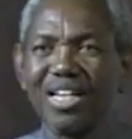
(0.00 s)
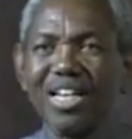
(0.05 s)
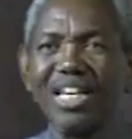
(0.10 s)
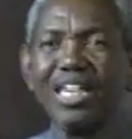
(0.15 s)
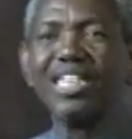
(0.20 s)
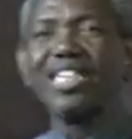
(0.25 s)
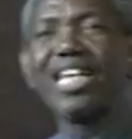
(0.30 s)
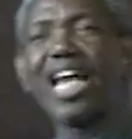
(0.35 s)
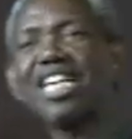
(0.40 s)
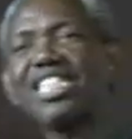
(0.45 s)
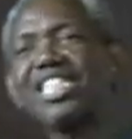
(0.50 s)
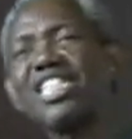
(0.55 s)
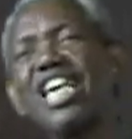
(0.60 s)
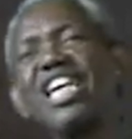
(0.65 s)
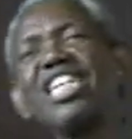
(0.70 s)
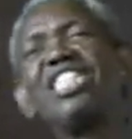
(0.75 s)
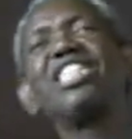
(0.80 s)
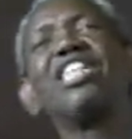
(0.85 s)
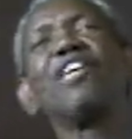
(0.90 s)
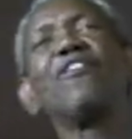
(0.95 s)
There's a
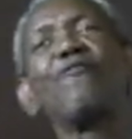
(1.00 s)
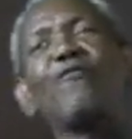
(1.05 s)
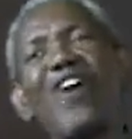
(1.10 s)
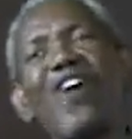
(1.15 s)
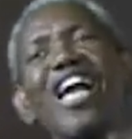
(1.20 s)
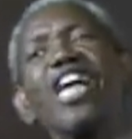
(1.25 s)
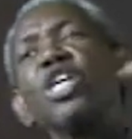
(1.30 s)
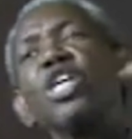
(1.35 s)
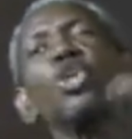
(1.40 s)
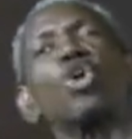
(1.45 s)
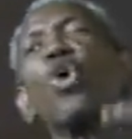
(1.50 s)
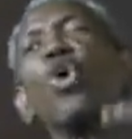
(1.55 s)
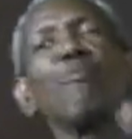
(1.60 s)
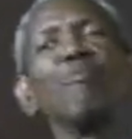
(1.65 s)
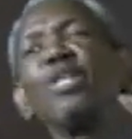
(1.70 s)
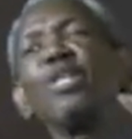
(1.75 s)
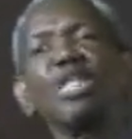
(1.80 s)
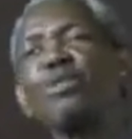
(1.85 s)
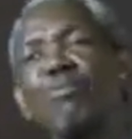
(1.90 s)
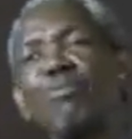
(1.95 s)
divine
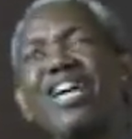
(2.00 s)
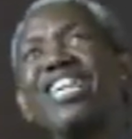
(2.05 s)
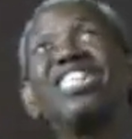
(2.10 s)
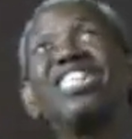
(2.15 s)
commitment